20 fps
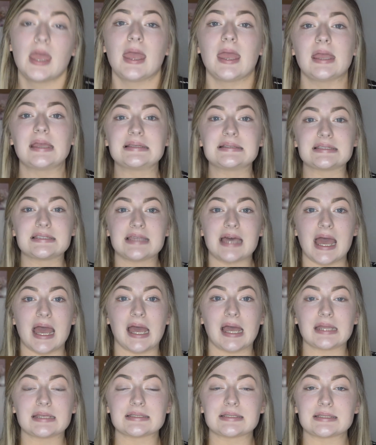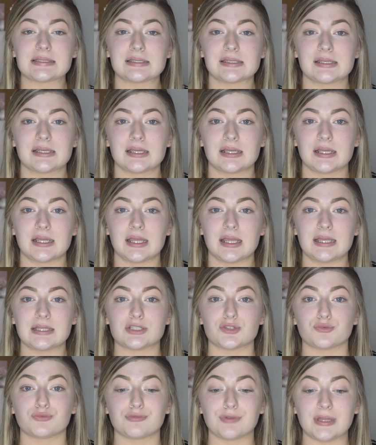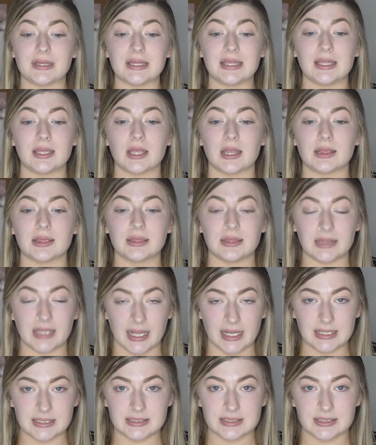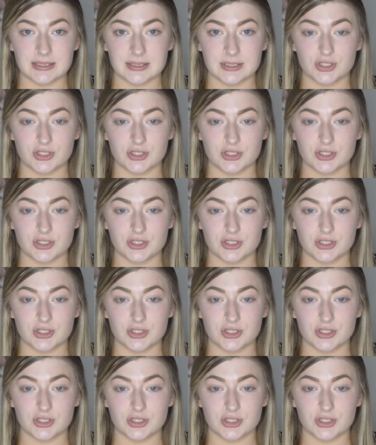is that it's really light.